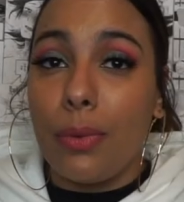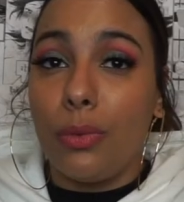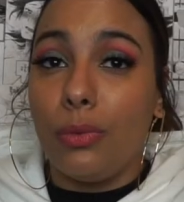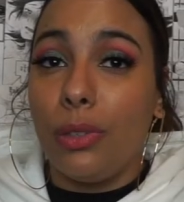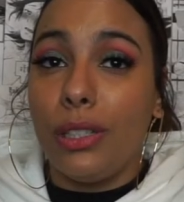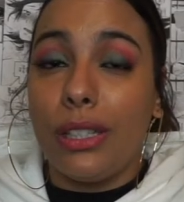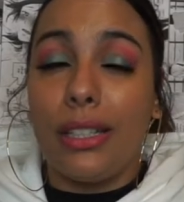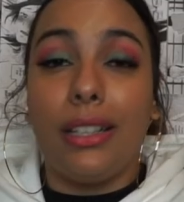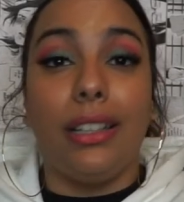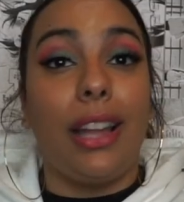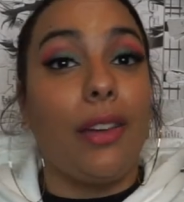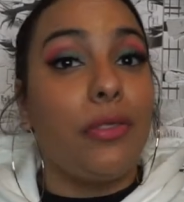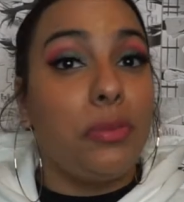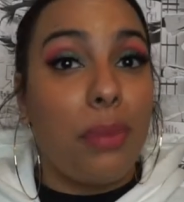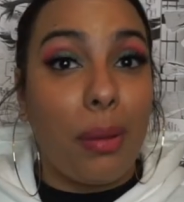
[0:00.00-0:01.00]
was an
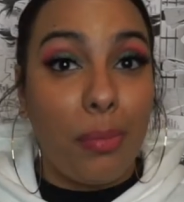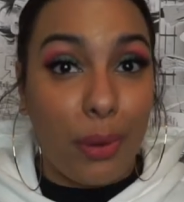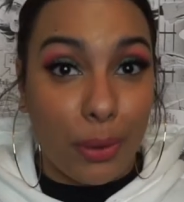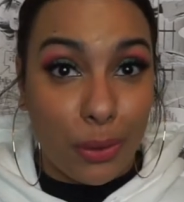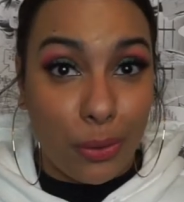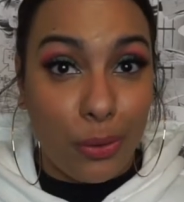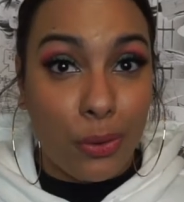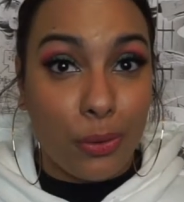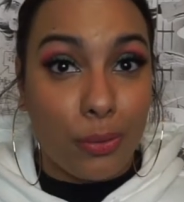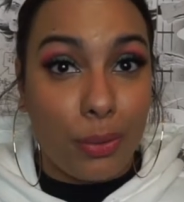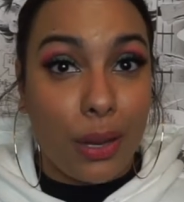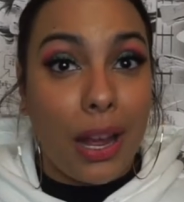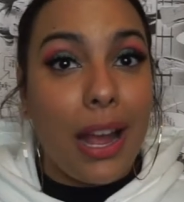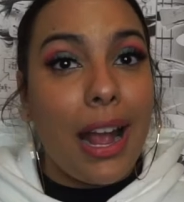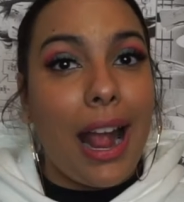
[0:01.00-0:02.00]
11-member group,
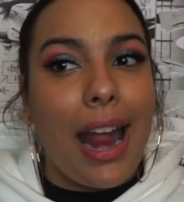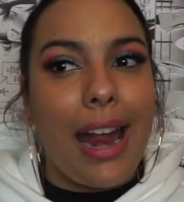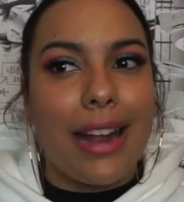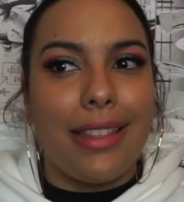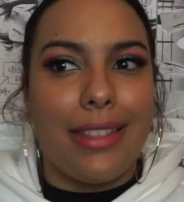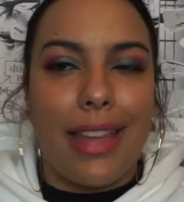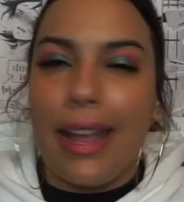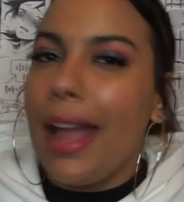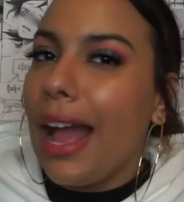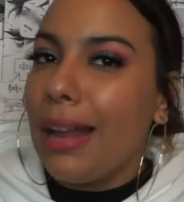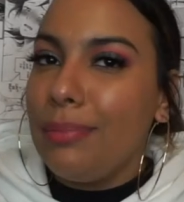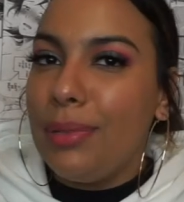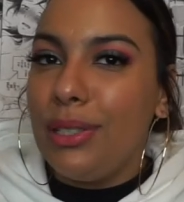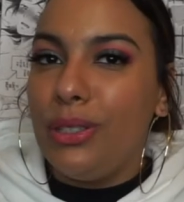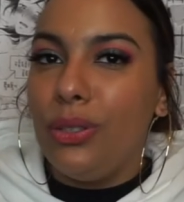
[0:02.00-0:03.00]
and they
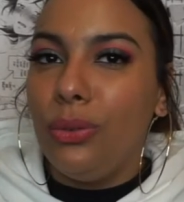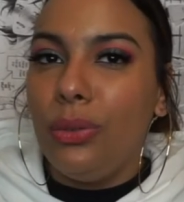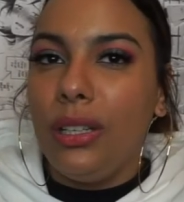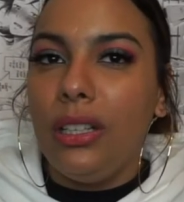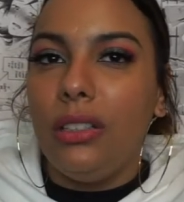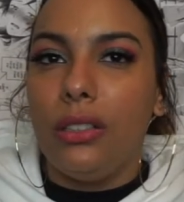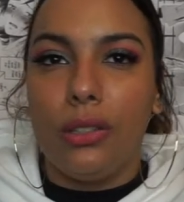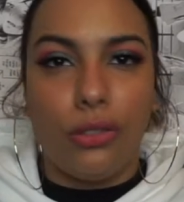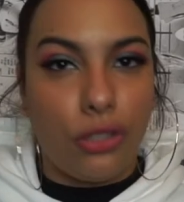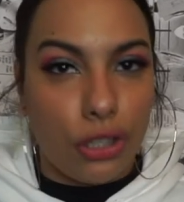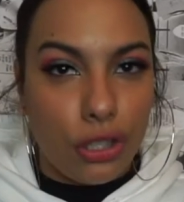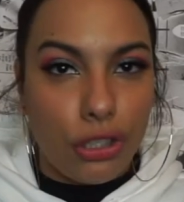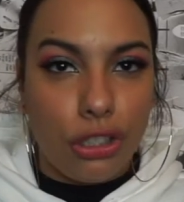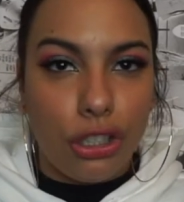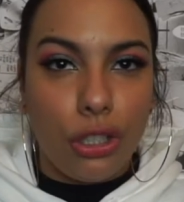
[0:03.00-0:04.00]
had been doing
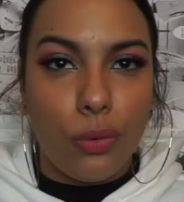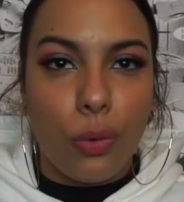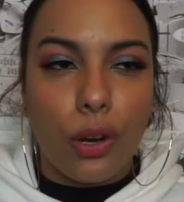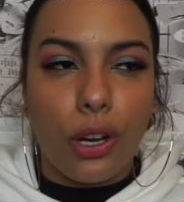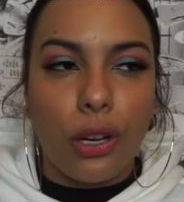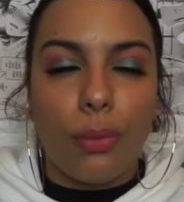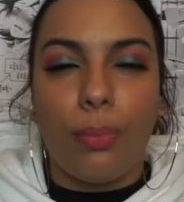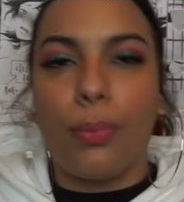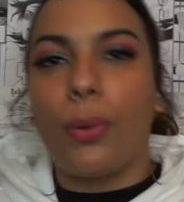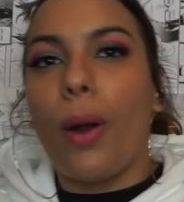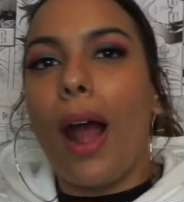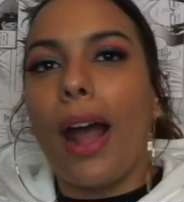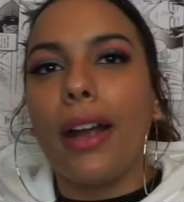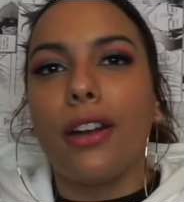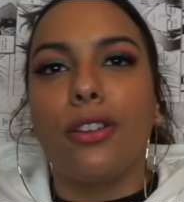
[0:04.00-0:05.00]
doujinshi work
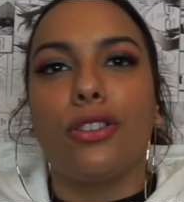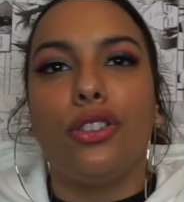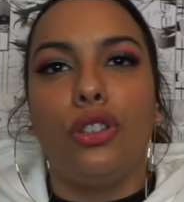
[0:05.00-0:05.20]
prior